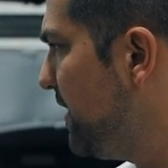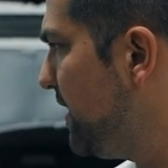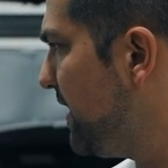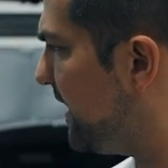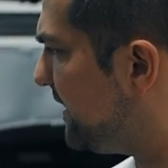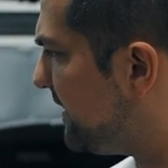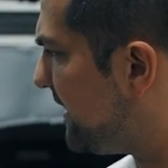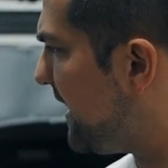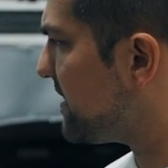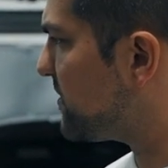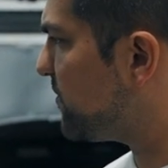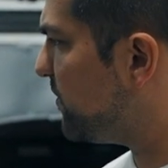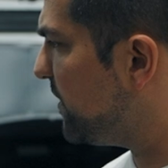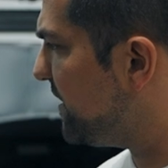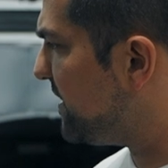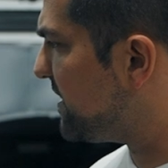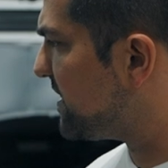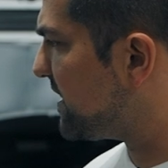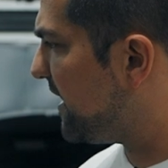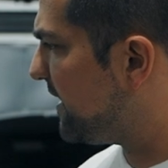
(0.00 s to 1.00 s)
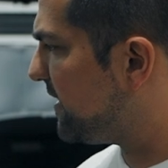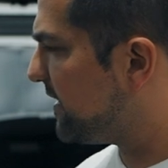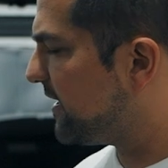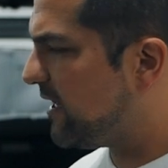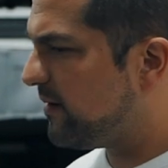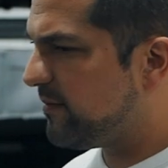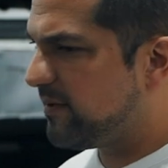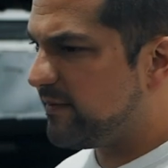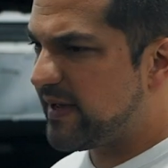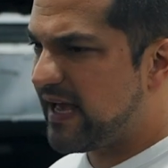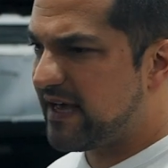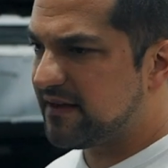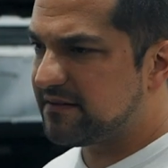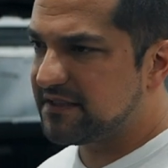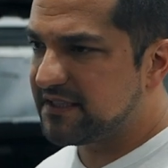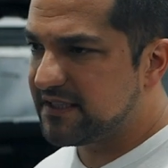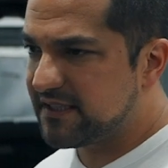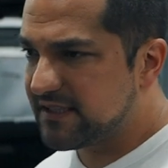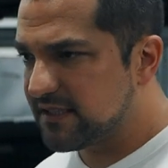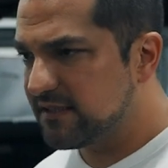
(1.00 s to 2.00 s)
And that's when this kind of came about,
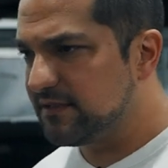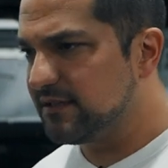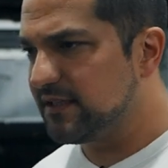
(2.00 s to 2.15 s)
and I said,